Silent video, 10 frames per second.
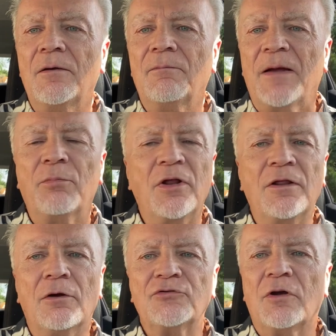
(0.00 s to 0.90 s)
By
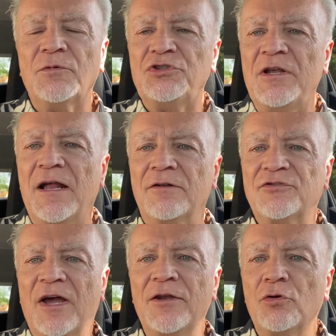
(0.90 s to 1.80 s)
putting the ozone machine
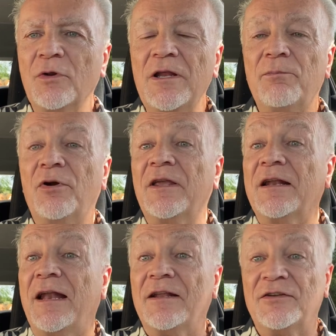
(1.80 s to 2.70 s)
outside, you're really putting
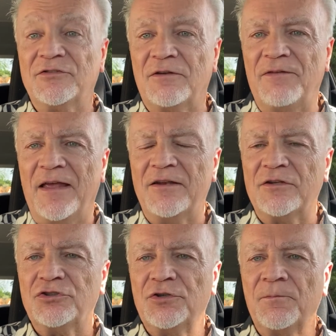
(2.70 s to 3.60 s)
it at a
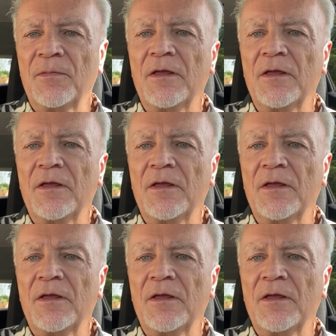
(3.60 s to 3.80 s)
disadvantage.